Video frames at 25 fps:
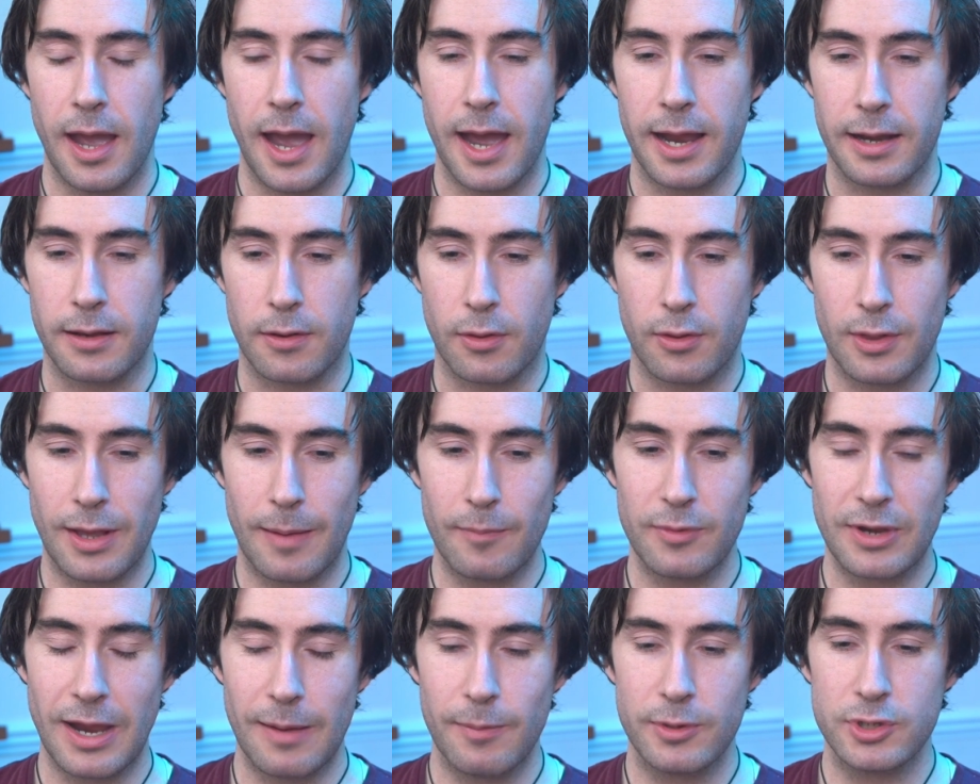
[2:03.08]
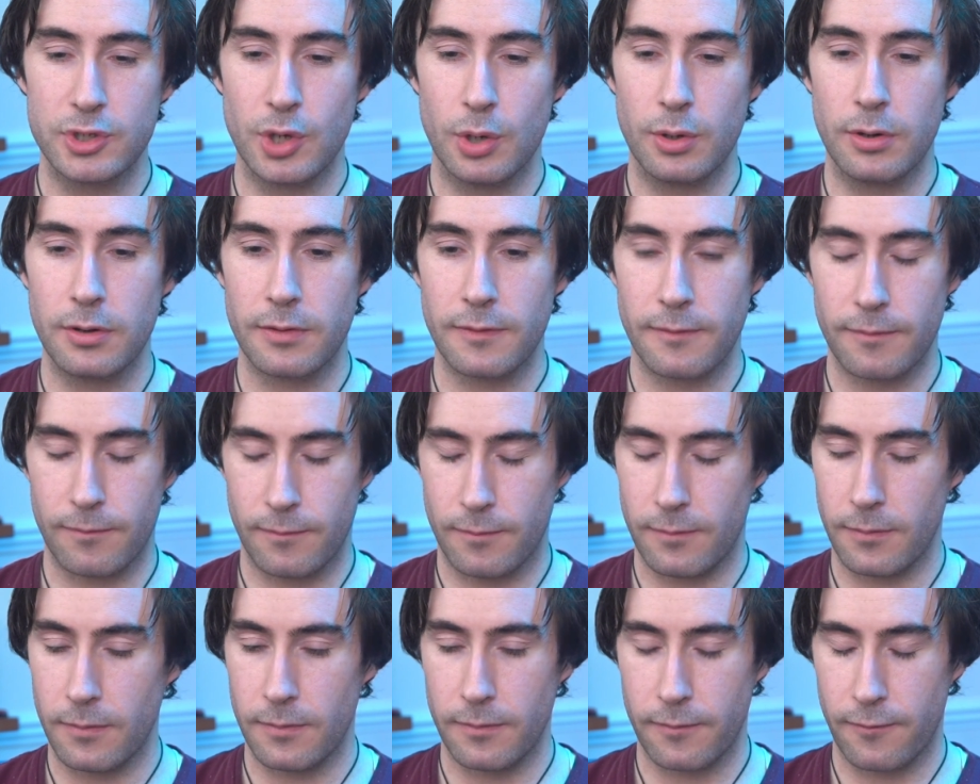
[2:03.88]
had some damage on it
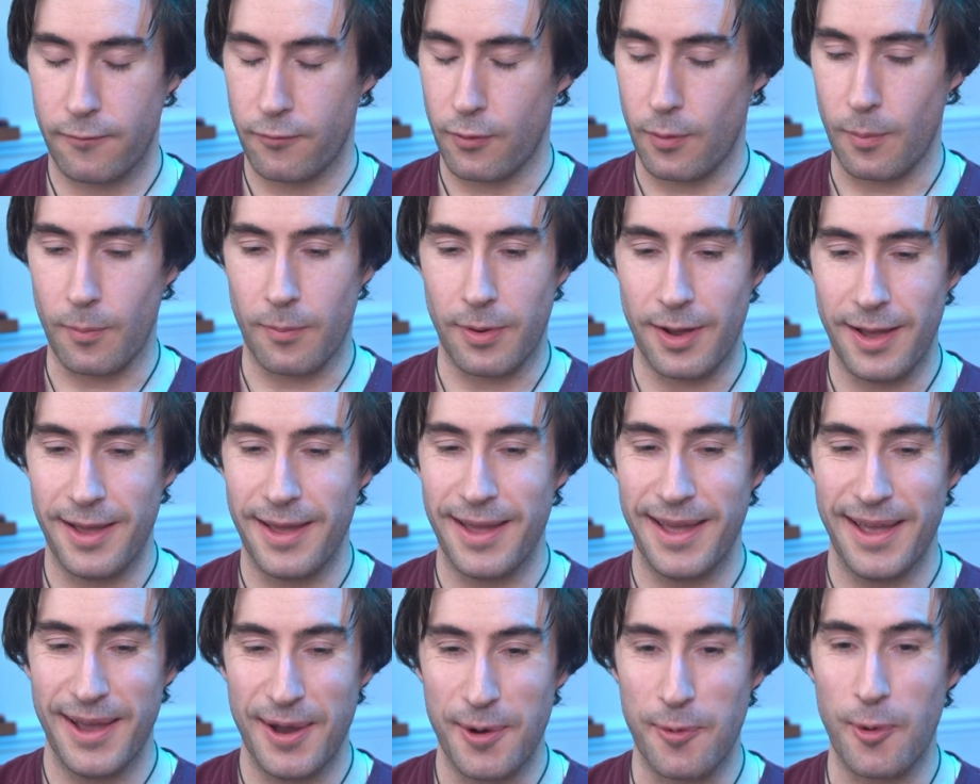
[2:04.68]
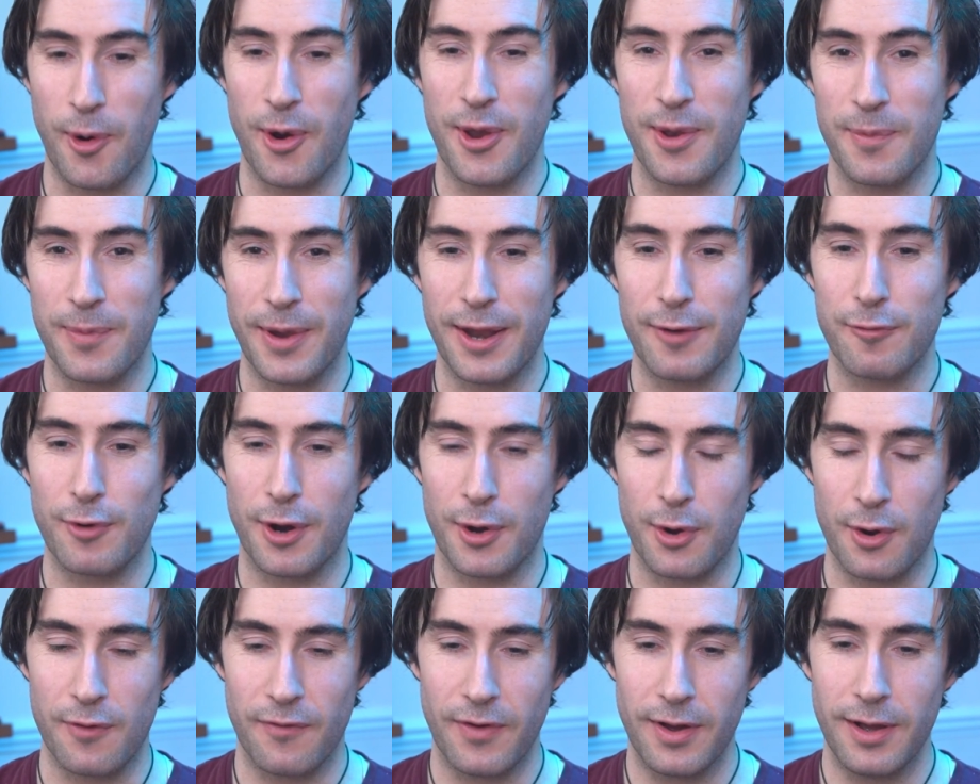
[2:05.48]
from where he'd been run
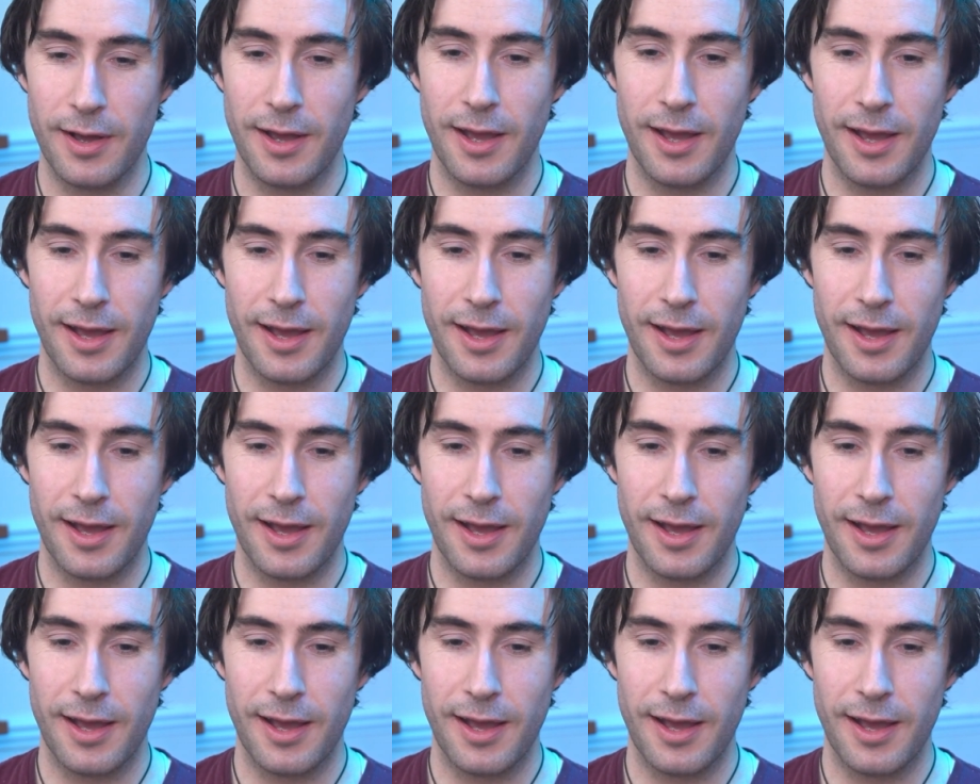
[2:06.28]
over.